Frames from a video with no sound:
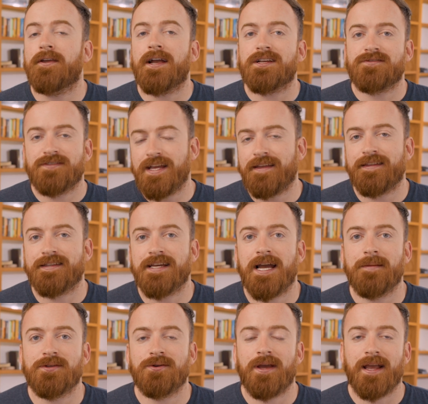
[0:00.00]
you guys for taking the
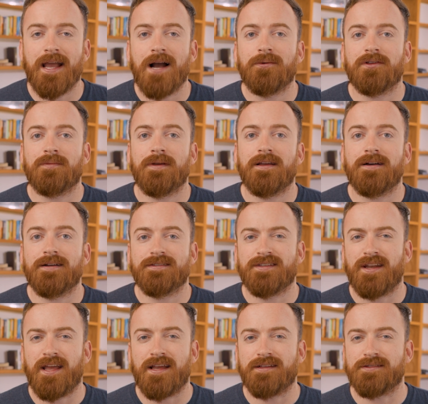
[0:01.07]
time to hang out with me on
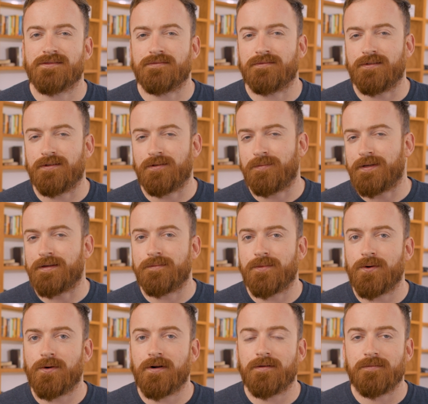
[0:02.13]
today's little bit
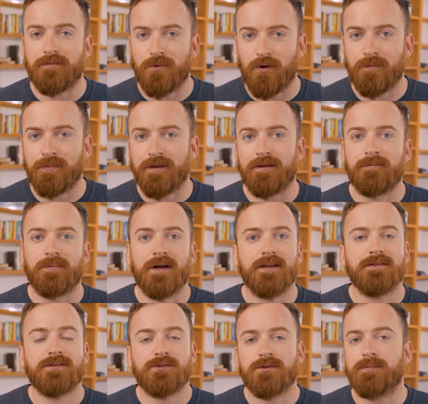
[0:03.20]
more morbid
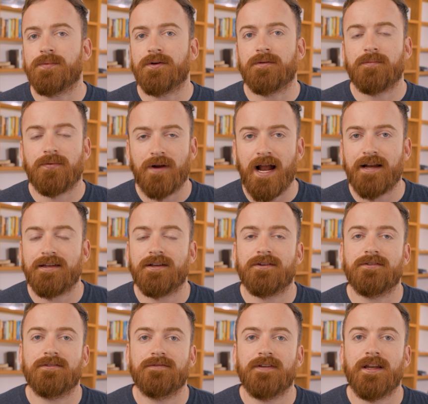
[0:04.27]
but super
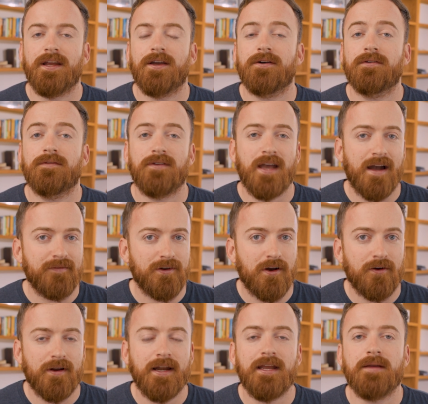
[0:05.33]
practical video. If you haven't
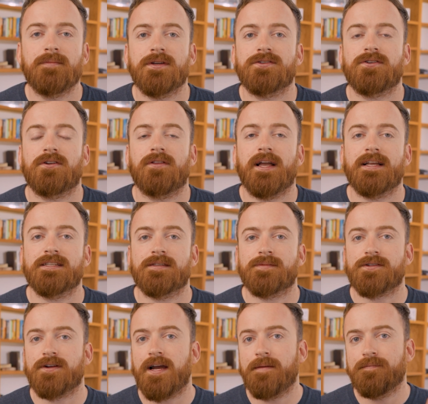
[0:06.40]
already, be sure to like and
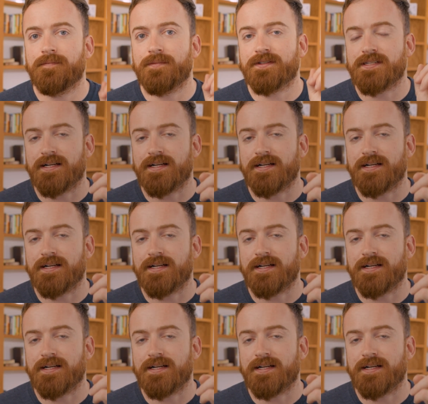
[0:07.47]
subscribe. I'll